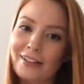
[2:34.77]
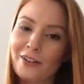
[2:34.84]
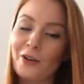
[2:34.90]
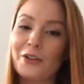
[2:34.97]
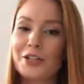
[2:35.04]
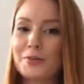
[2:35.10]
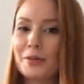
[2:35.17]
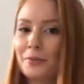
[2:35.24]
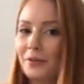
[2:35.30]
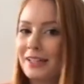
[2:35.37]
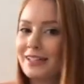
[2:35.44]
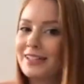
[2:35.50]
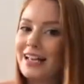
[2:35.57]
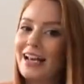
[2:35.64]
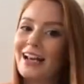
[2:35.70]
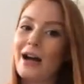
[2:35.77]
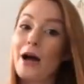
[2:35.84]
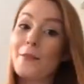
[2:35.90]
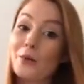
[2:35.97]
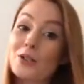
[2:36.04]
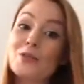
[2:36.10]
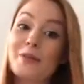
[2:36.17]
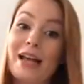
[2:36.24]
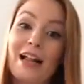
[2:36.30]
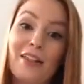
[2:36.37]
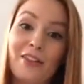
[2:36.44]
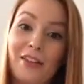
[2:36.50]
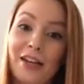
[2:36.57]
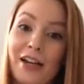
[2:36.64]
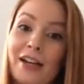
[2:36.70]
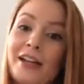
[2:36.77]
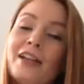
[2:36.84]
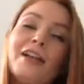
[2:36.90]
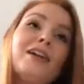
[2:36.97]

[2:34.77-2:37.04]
Or there's people that say, I must be healthier.